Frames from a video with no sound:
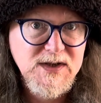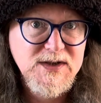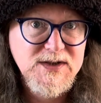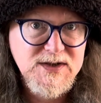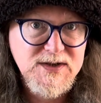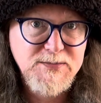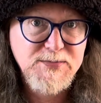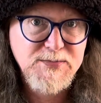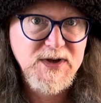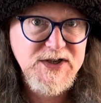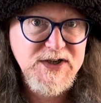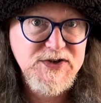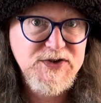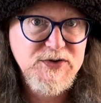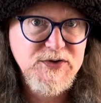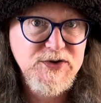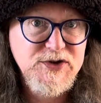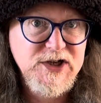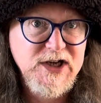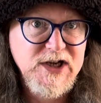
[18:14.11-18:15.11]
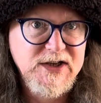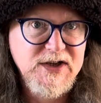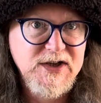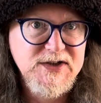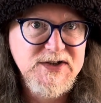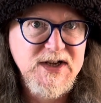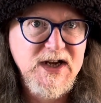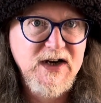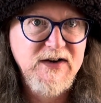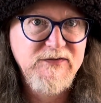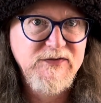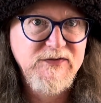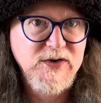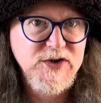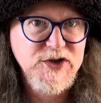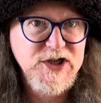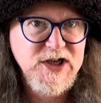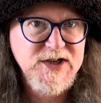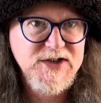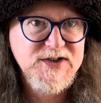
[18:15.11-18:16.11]
So please do check those out if you're a
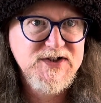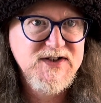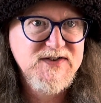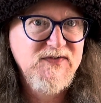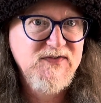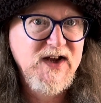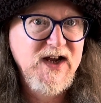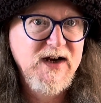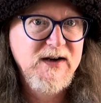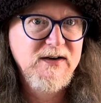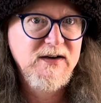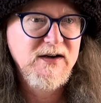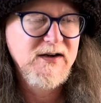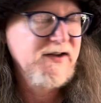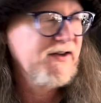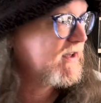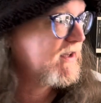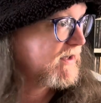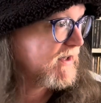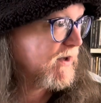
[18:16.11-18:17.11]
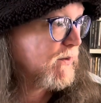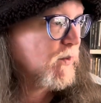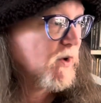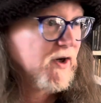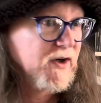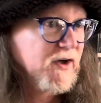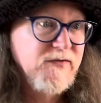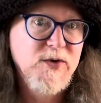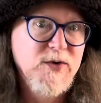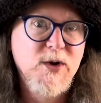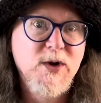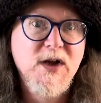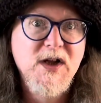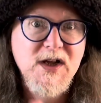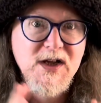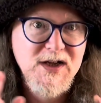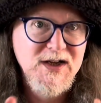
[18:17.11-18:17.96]
Genesis fan. I think they're wonderful.